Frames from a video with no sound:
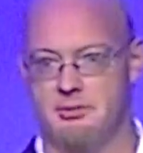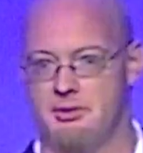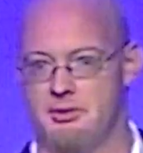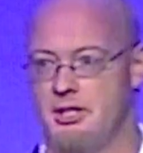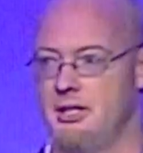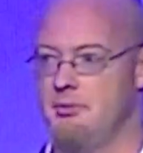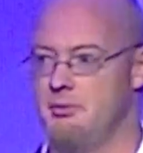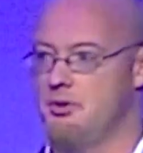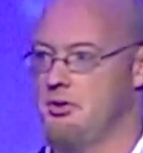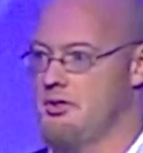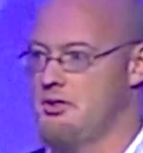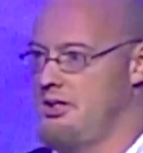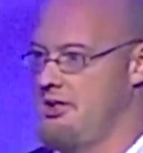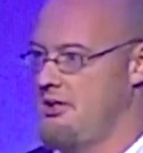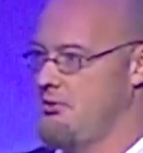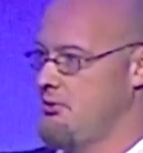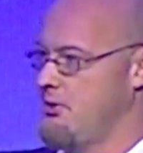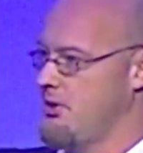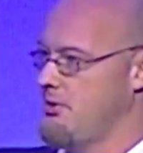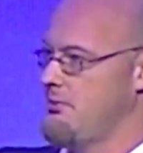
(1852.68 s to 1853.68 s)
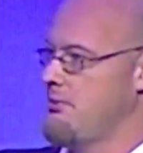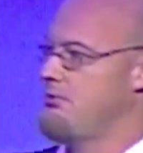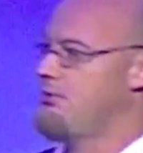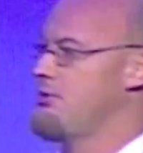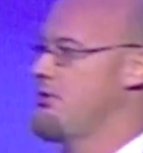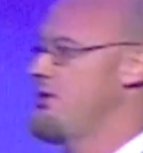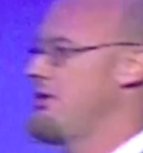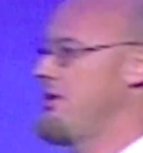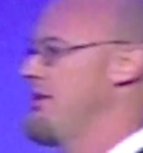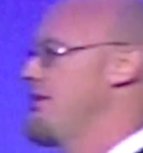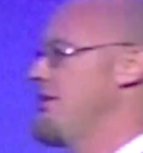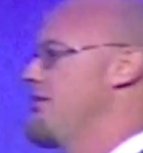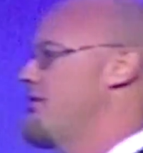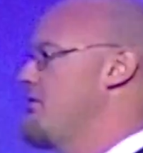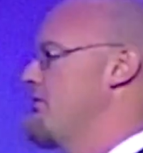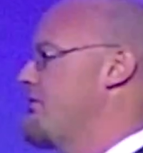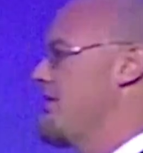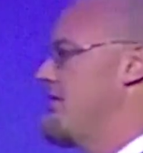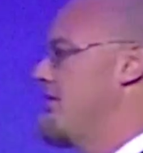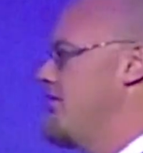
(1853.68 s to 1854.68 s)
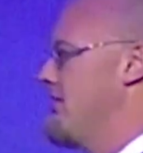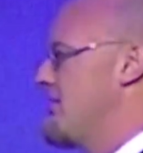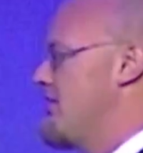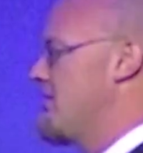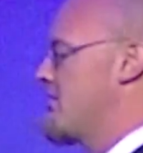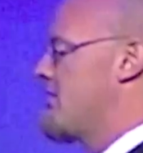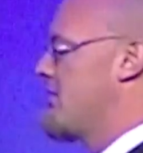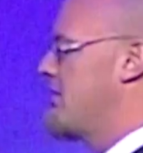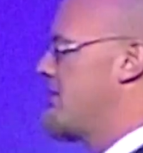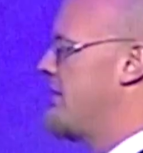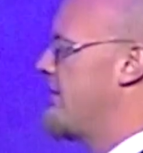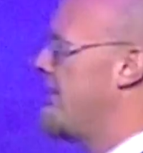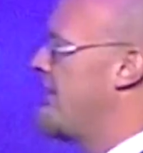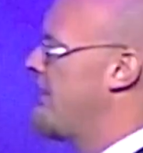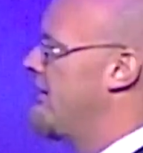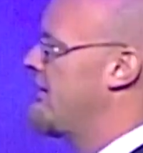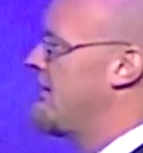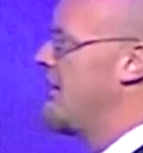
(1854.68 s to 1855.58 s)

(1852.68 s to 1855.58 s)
Do I take one before the other? Do I do this? Do I do that?